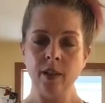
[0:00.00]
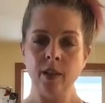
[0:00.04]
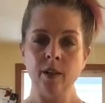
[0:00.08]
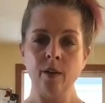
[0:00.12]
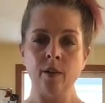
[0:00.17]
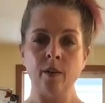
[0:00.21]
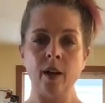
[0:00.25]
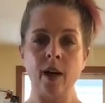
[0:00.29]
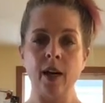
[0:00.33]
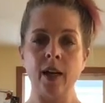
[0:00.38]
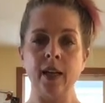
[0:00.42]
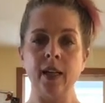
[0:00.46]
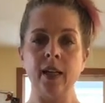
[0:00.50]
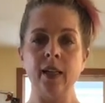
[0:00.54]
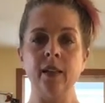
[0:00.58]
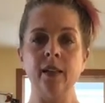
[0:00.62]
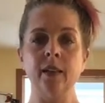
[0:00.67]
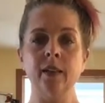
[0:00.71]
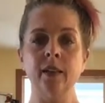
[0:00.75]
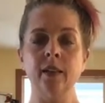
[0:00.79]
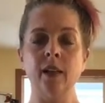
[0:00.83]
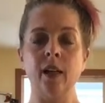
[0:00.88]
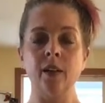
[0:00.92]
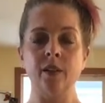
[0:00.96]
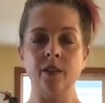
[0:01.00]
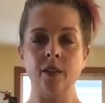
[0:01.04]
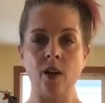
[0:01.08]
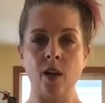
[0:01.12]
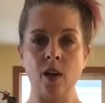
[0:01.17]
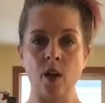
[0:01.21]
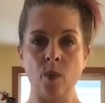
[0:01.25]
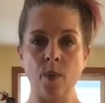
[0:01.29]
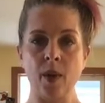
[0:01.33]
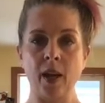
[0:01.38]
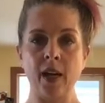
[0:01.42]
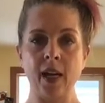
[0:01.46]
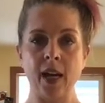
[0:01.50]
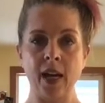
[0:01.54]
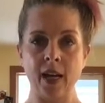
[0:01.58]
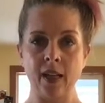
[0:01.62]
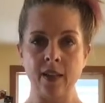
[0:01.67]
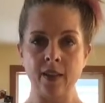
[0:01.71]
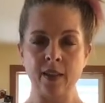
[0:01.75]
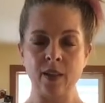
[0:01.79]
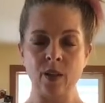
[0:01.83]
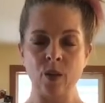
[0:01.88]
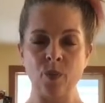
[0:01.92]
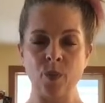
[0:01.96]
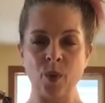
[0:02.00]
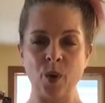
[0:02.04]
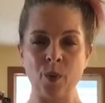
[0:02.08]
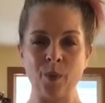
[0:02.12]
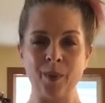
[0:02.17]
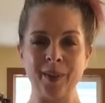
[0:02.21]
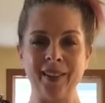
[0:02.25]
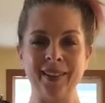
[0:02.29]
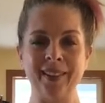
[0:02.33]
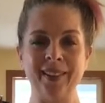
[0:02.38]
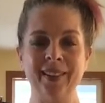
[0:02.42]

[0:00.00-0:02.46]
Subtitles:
right? I'll talk about hands in a moment.